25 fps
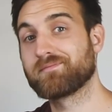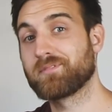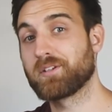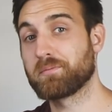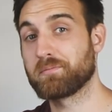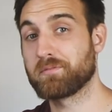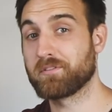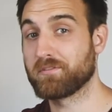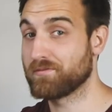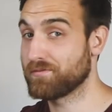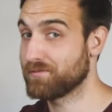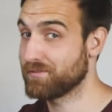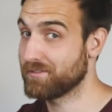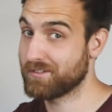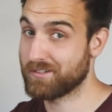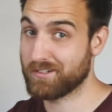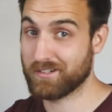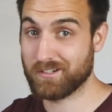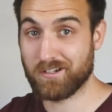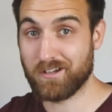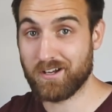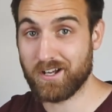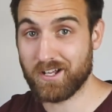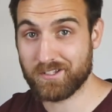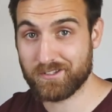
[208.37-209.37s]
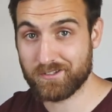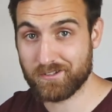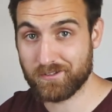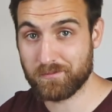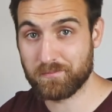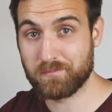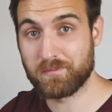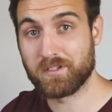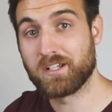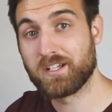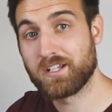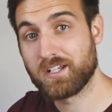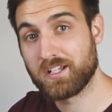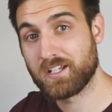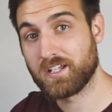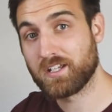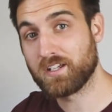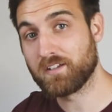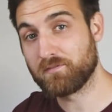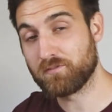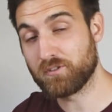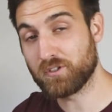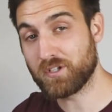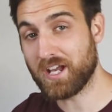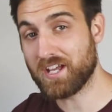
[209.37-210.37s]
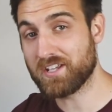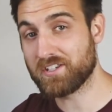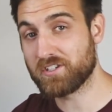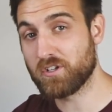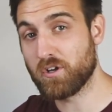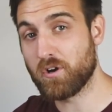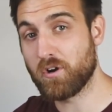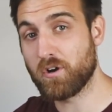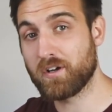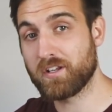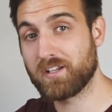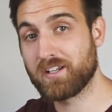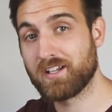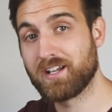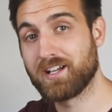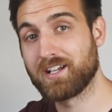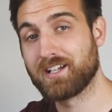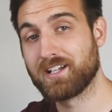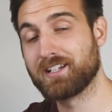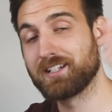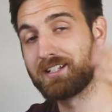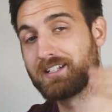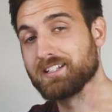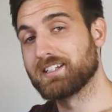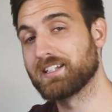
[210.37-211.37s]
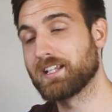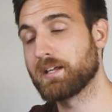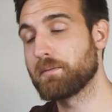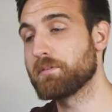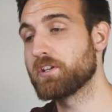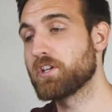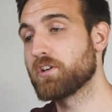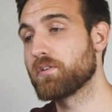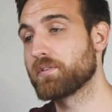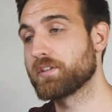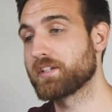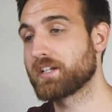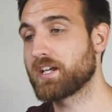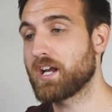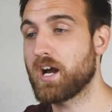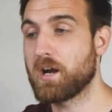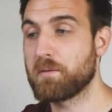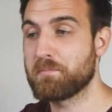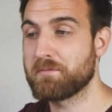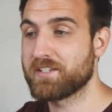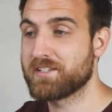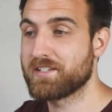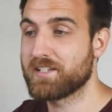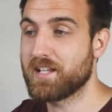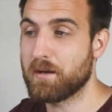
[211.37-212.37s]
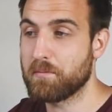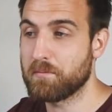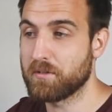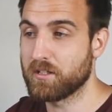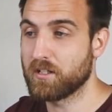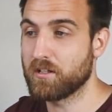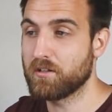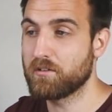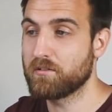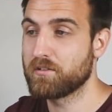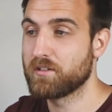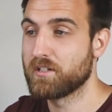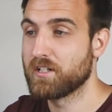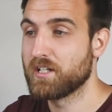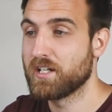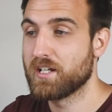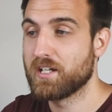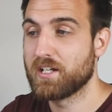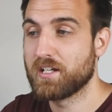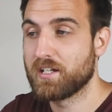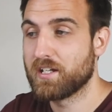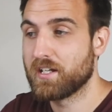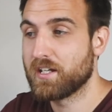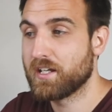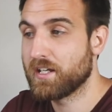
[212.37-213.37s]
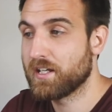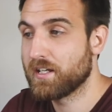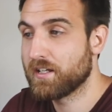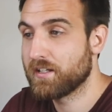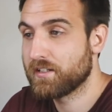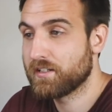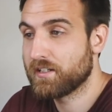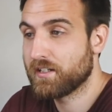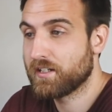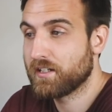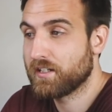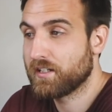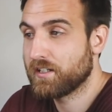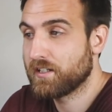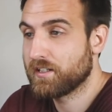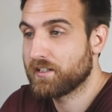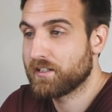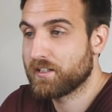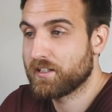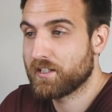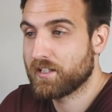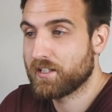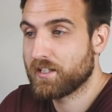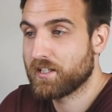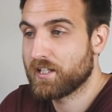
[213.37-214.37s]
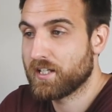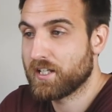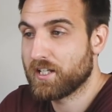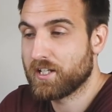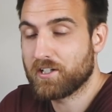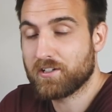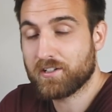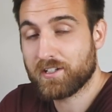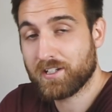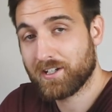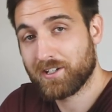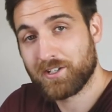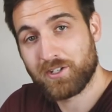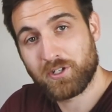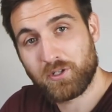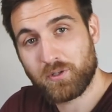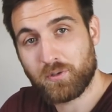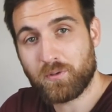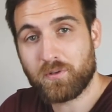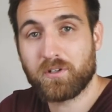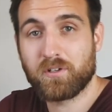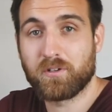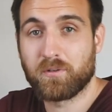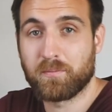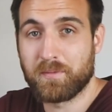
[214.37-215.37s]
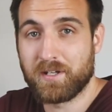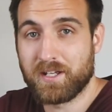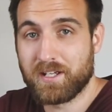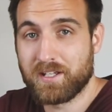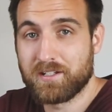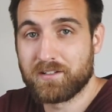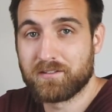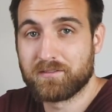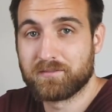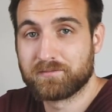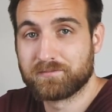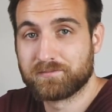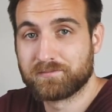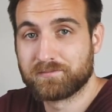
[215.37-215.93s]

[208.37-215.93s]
that'd be freaking awesome. If you guys know it, let me know in the comments down below, and I'll get a tutorial made.